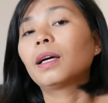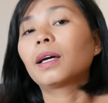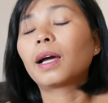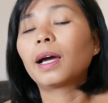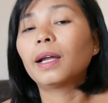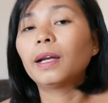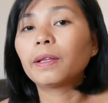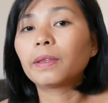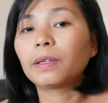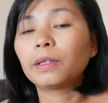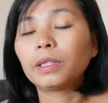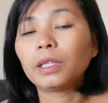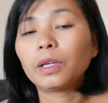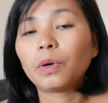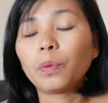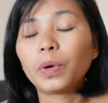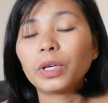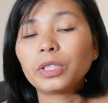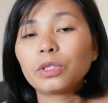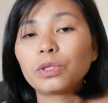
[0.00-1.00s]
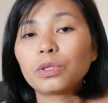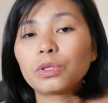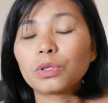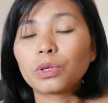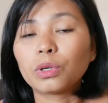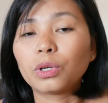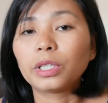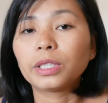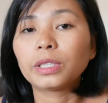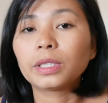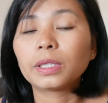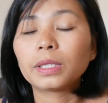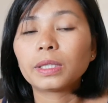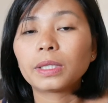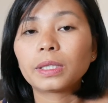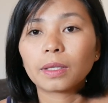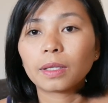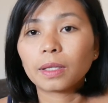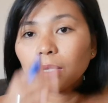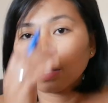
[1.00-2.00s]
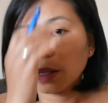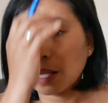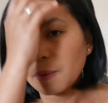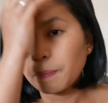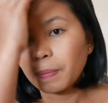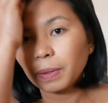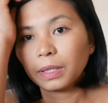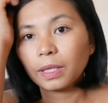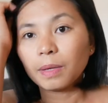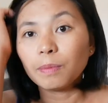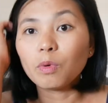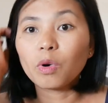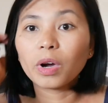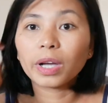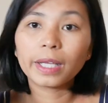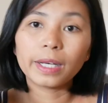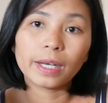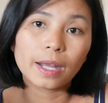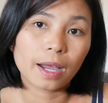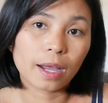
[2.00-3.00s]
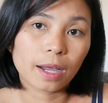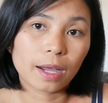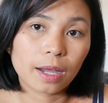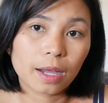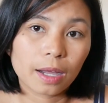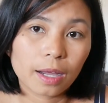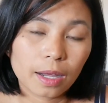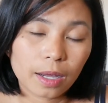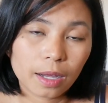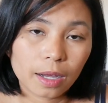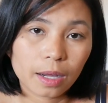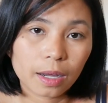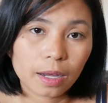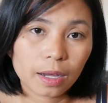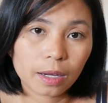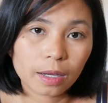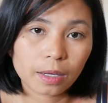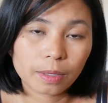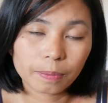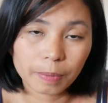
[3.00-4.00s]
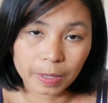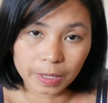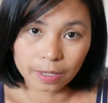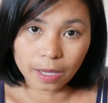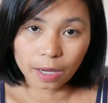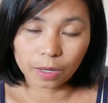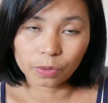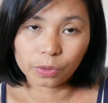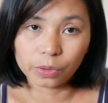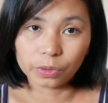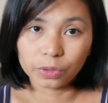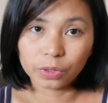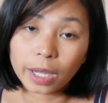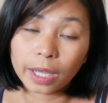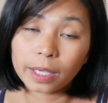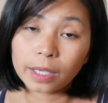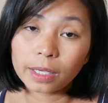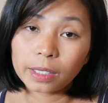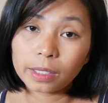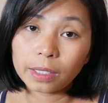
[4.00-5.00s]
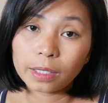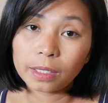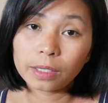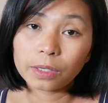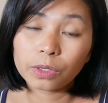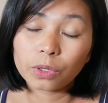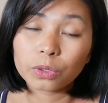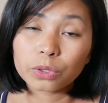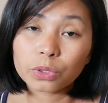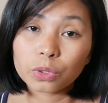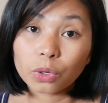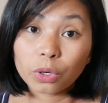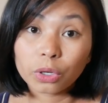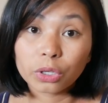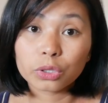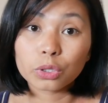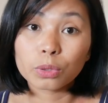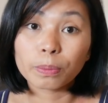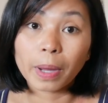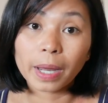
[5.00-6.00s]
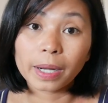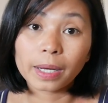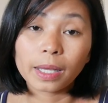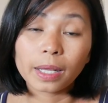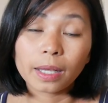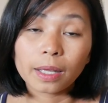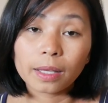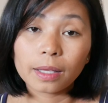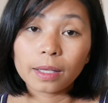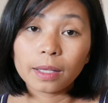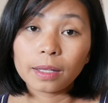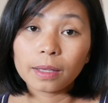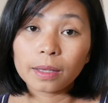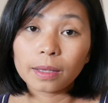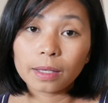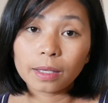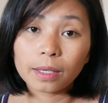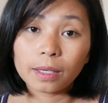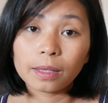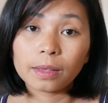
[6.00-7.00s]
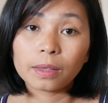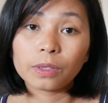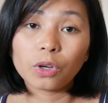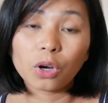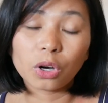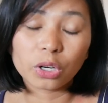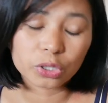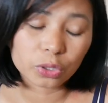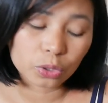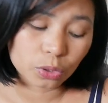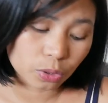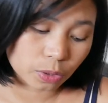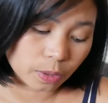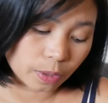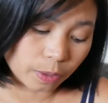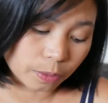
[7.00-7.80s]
kanang 30 questions, dapat imuagi ng pasaron. Kay it also cost money. It cost